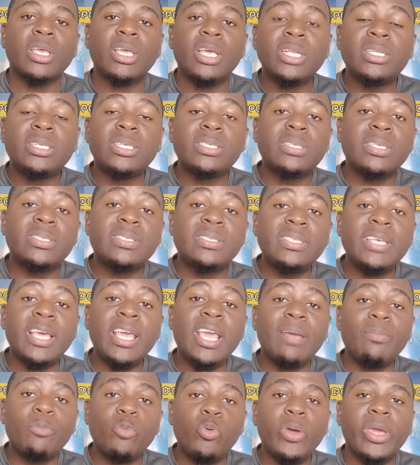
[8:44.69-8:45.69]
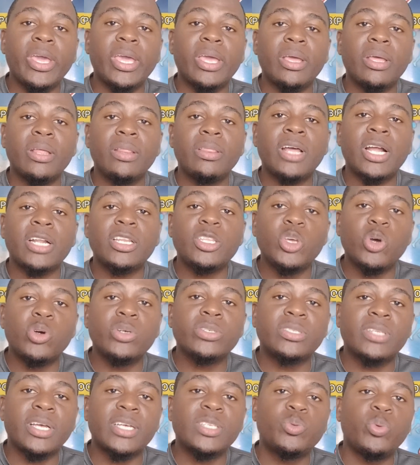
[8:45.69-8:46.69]
It is the same way that
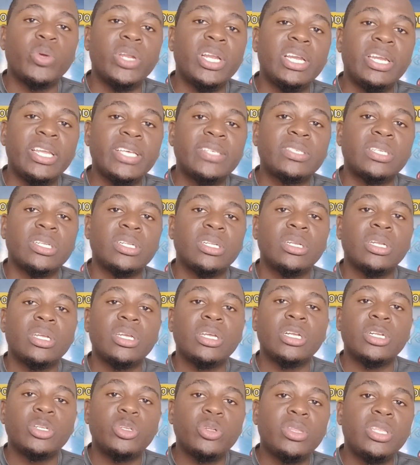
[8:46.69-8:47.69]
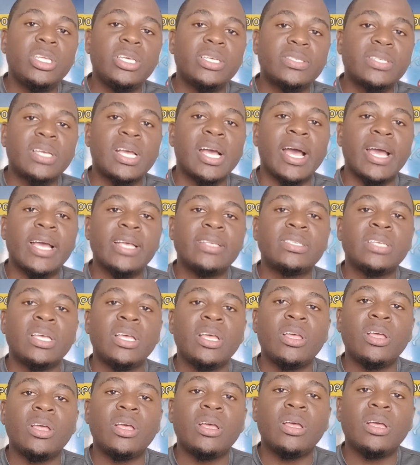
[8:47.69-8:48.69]
youngsters will listen to these
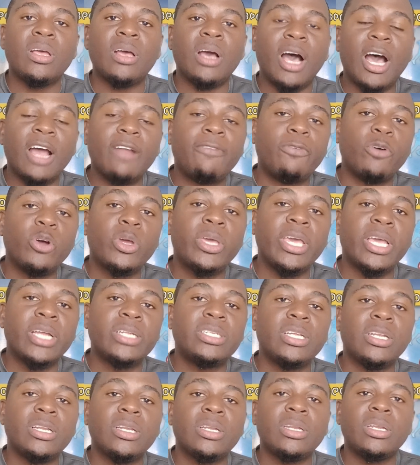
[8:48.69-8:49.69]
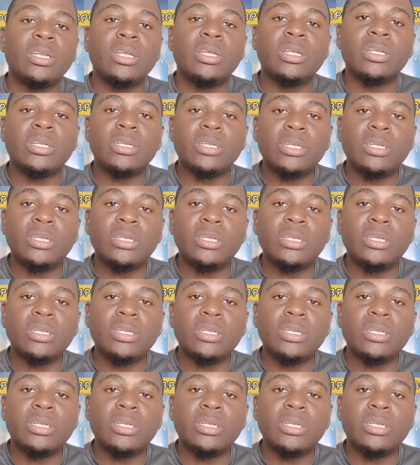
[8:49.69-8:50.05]
guys advocating,